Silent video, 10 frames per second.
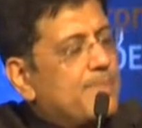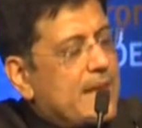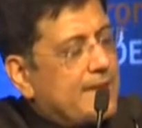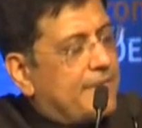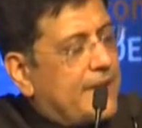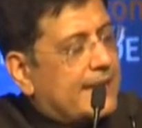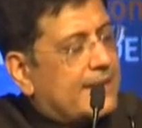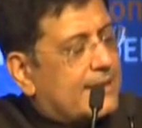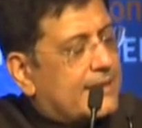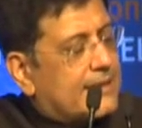In
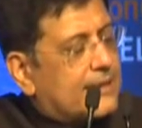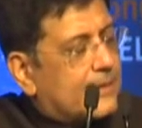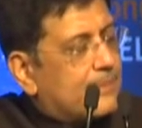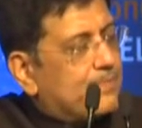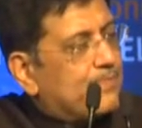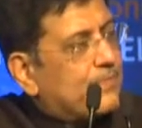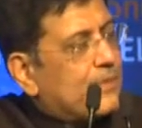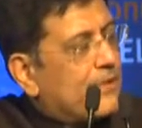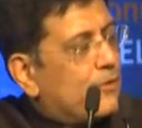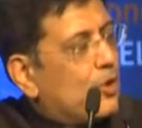fact,
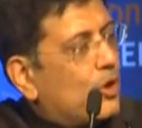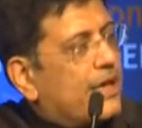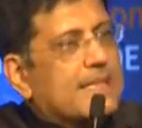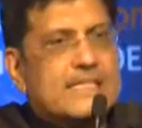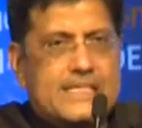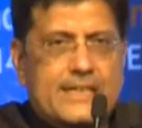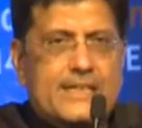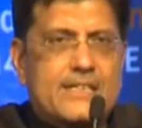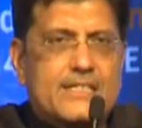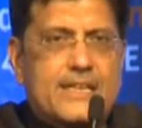if you look at the
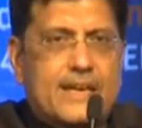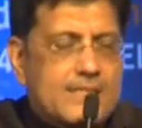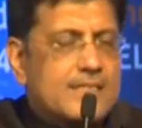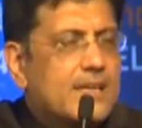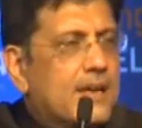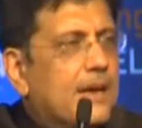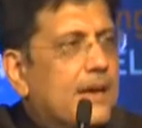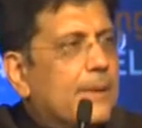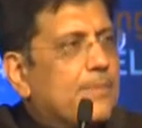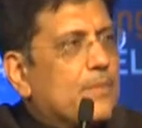statistics,
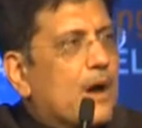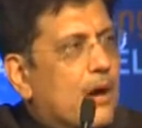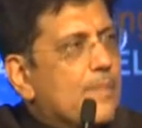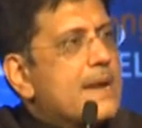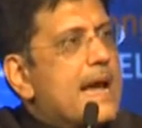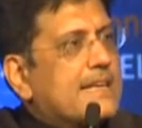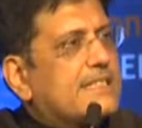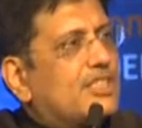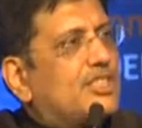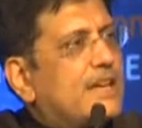
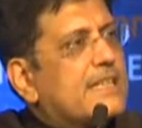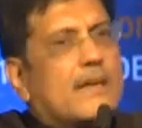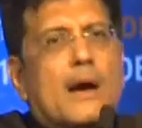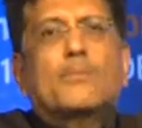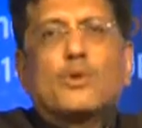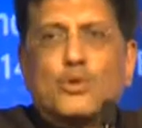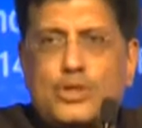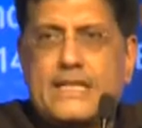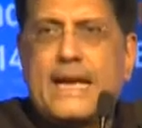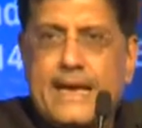urbanization has come to
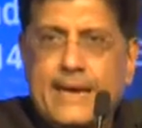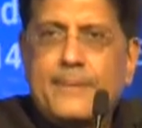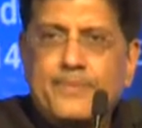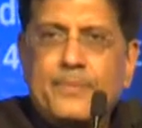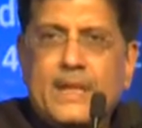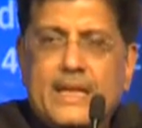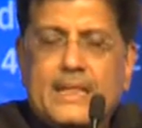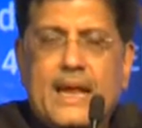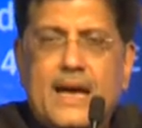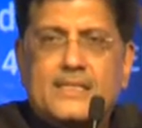stay. In
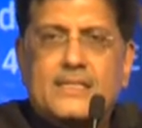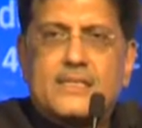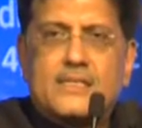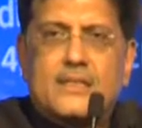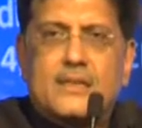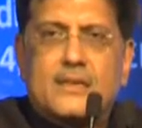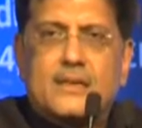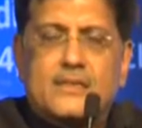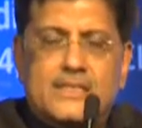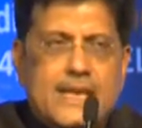the last
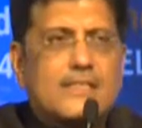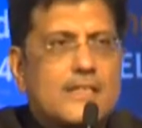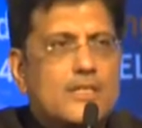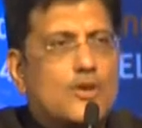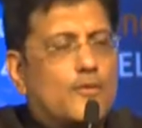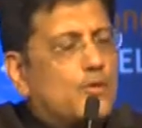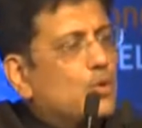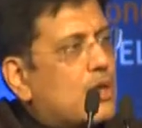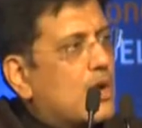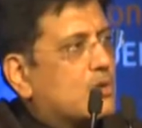census of
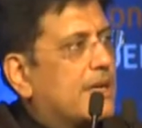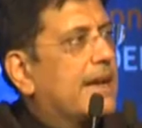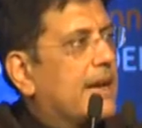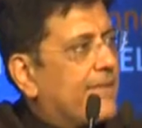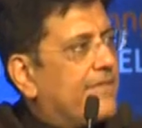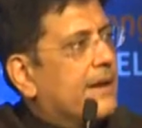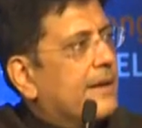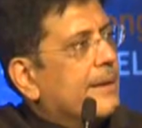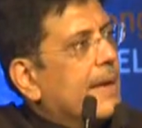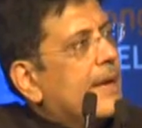
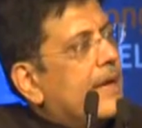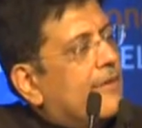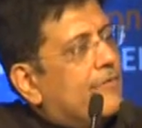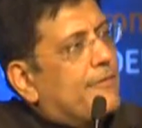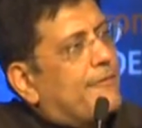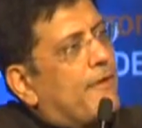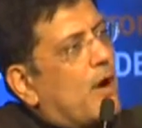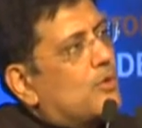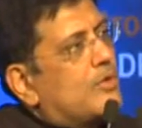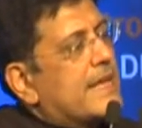2011, we
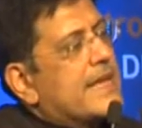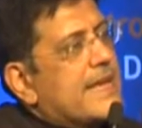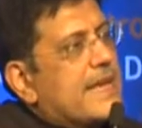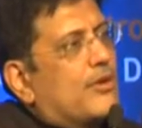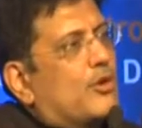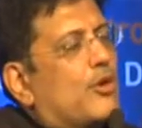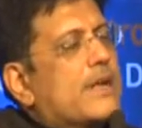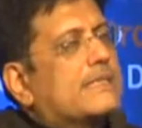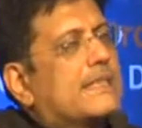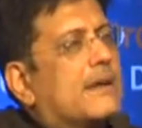found the
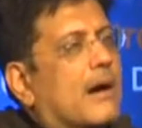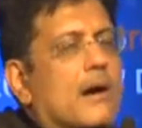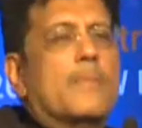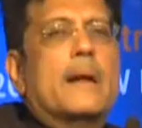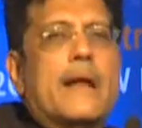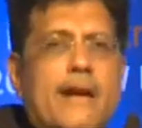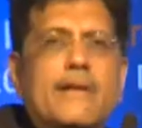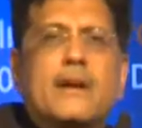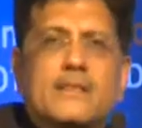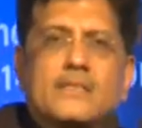increase in urban
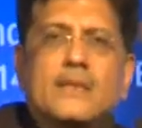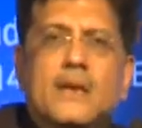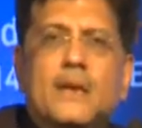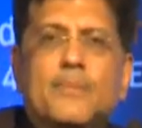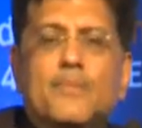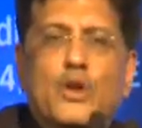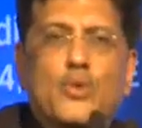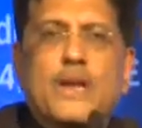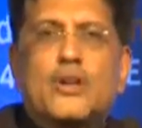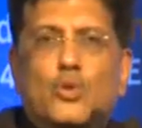areas
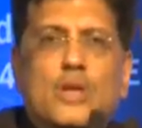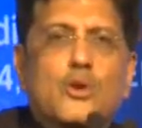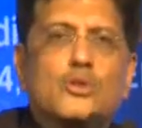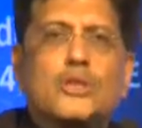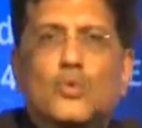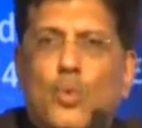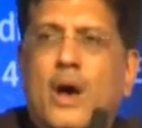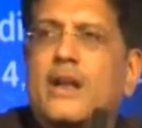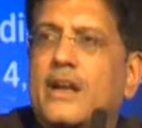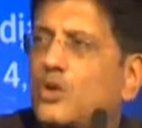between 2001 and